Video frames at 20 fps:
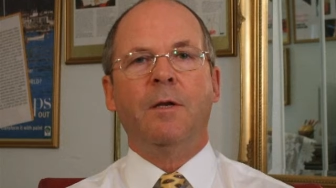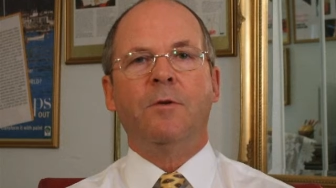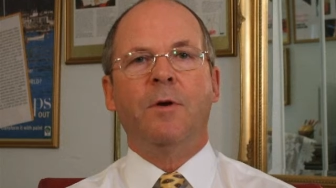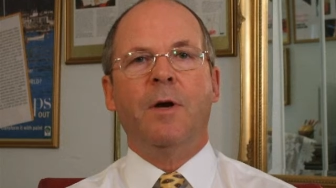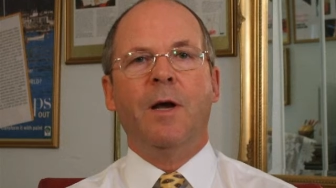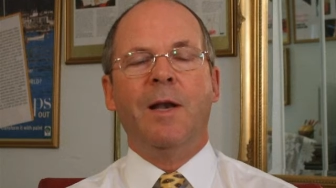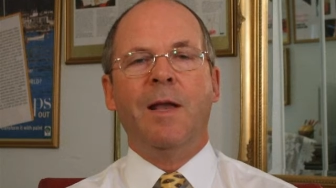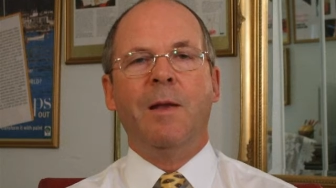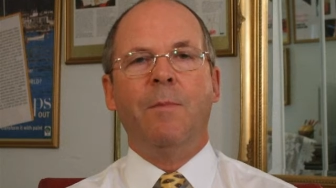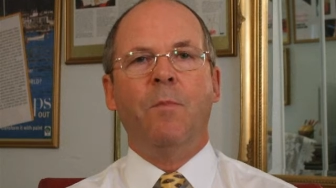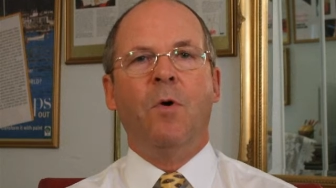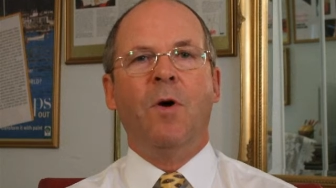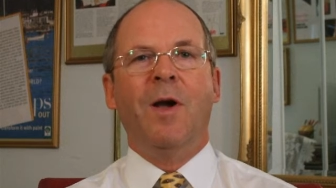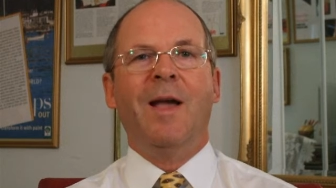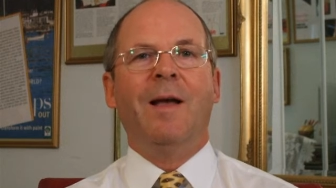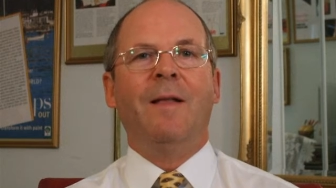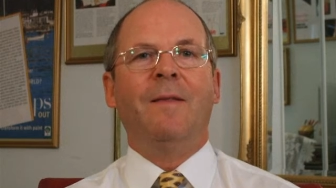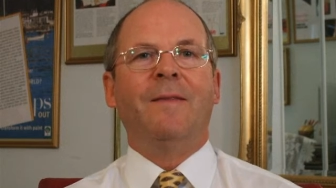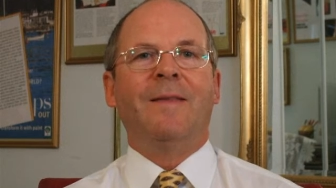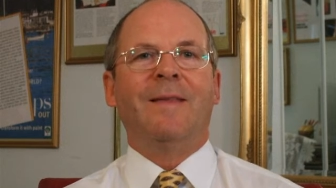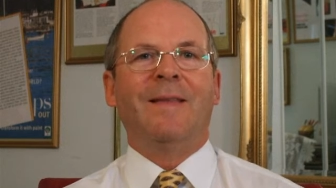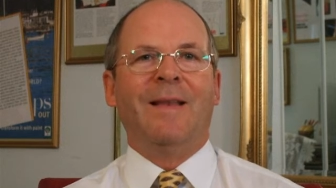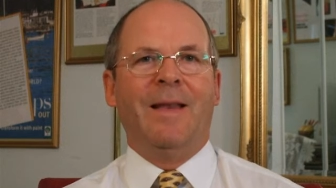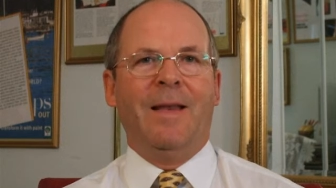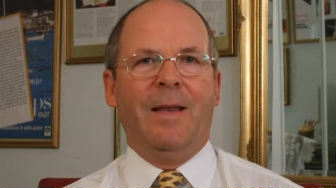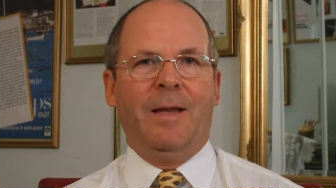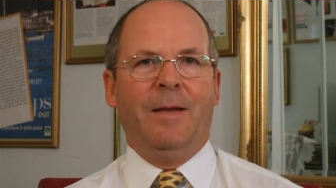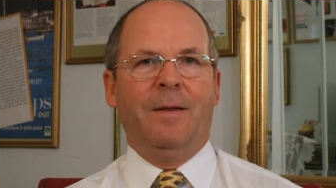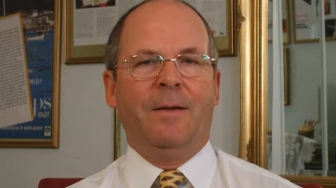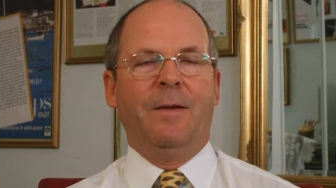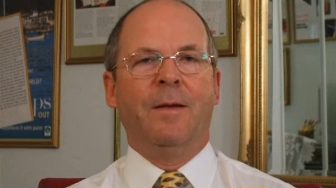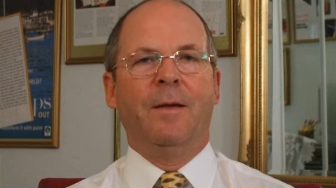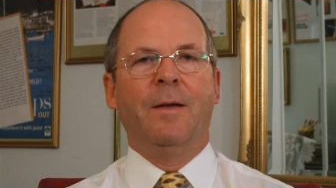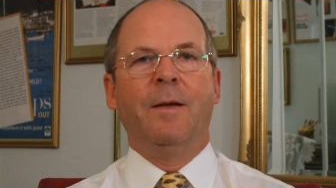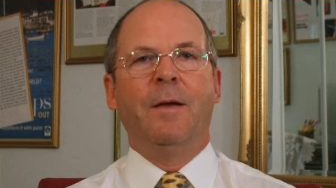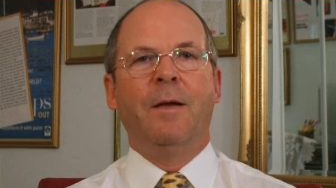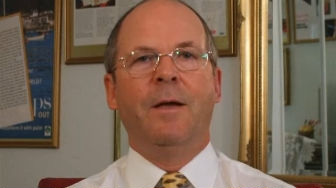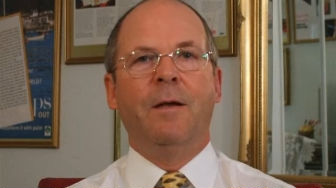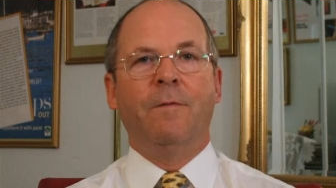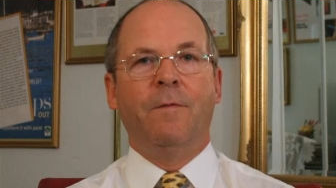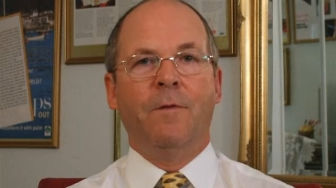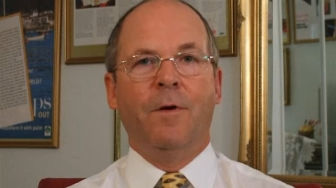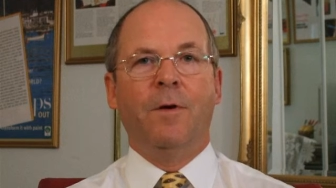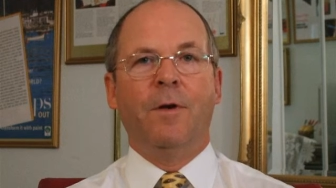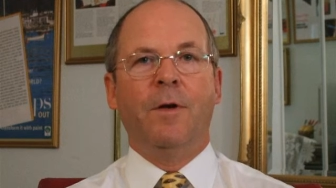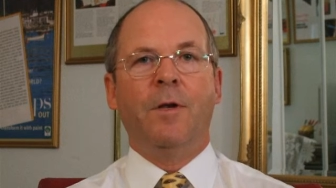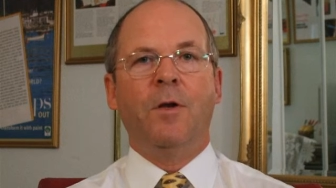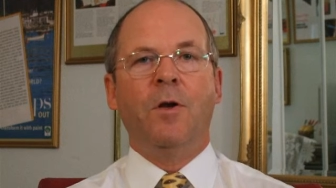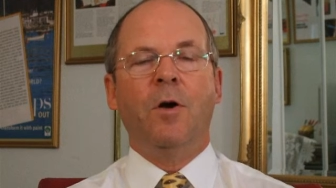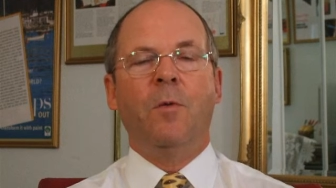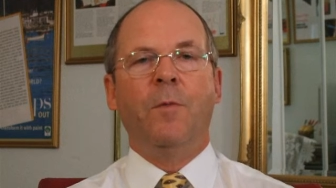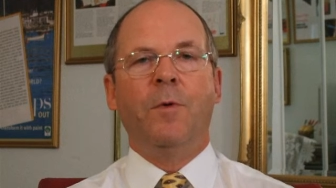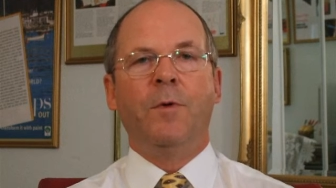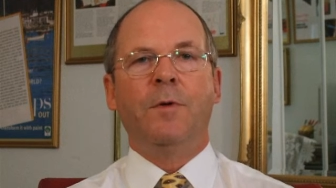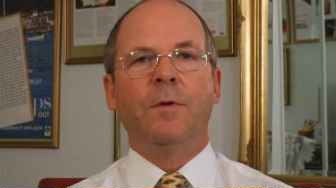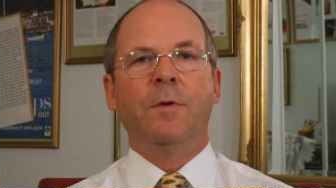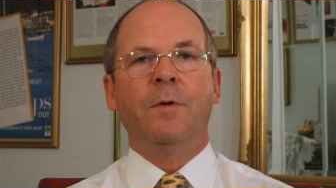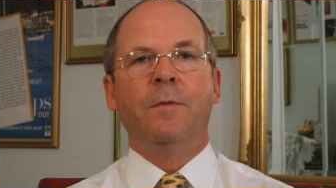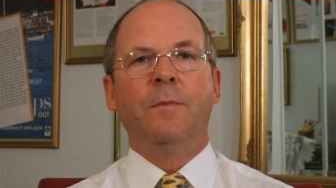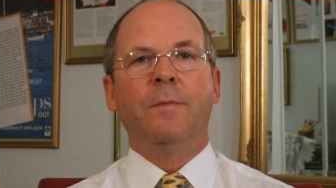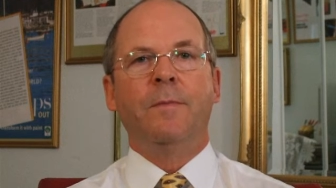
to try and eat more healthily, inverted commas.